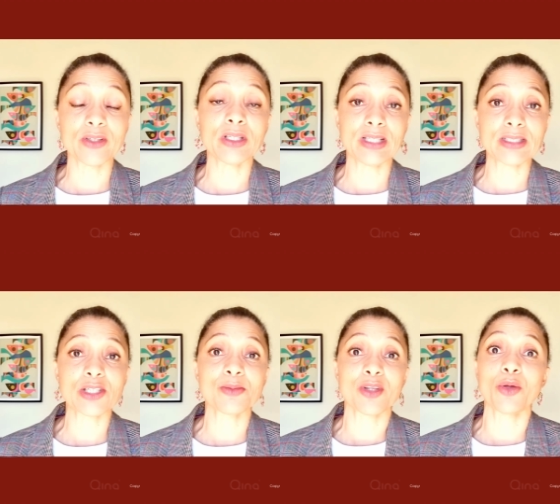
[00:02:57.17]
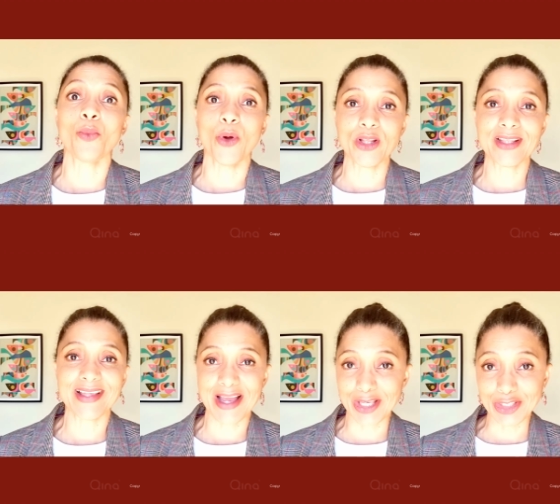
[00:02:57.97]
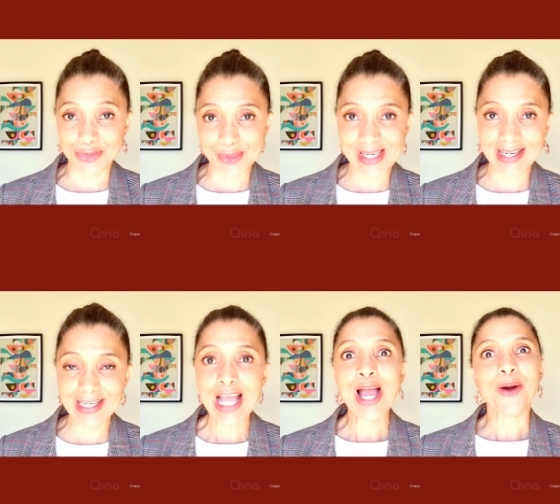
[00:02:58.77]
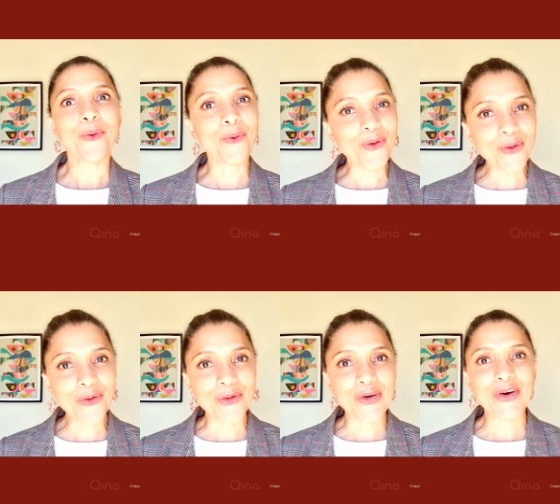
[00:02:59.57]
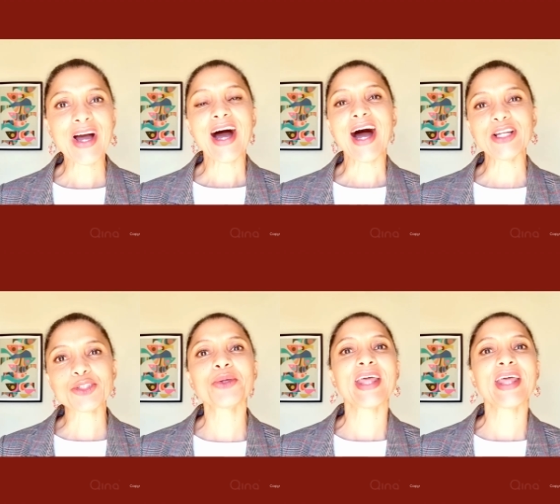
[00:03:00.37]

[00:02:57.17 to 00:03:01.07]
in terms of the word that they are using, or does